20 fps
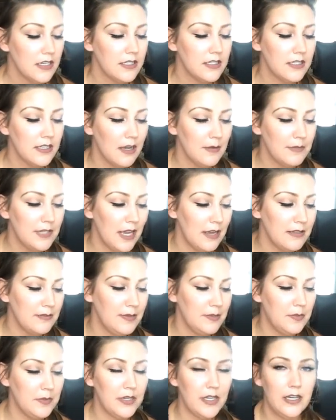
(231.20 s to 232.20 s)

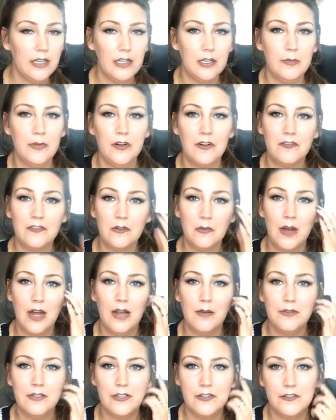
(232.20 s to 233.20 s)
Sometimes people get a little bit
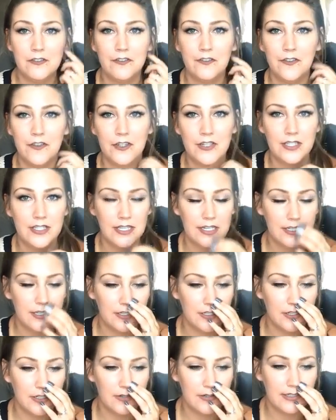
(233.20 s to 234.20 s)
overwhelmed, and your first thing
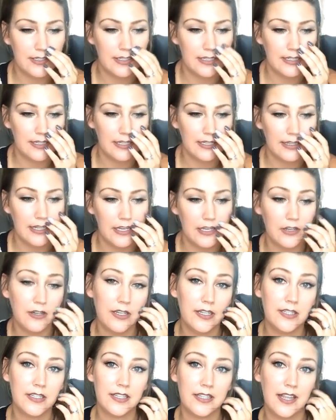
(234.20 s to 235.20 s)
to do is to think that you
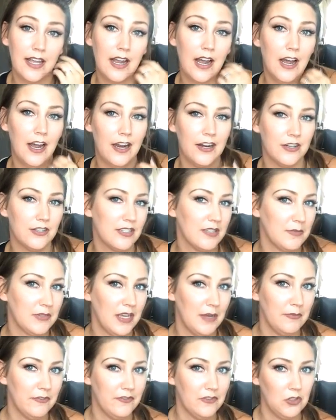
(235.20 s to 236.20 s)
need to hire some
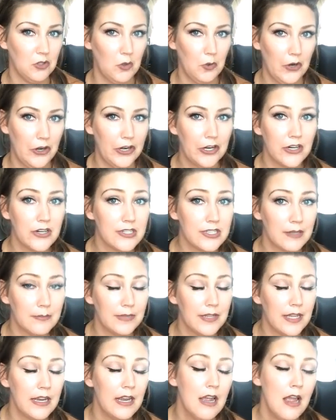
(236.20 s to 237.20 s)
type of a lawyer or
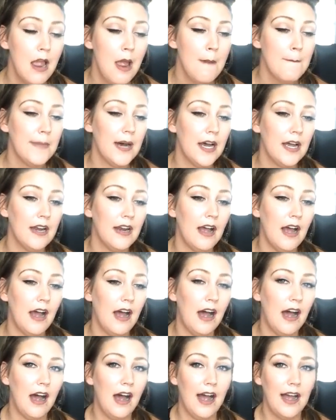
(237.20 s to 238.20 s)
something. But
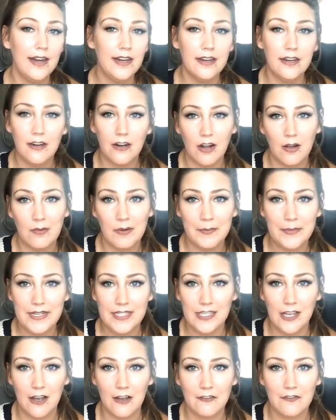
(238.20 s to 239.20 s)
I did it all by
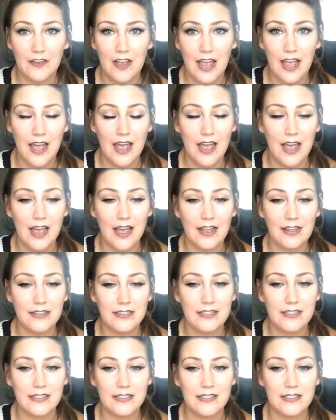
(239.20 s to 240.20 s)
myself,
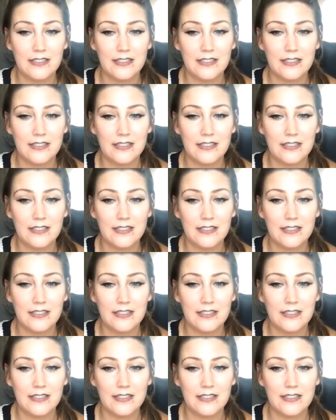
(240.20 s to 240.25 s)
and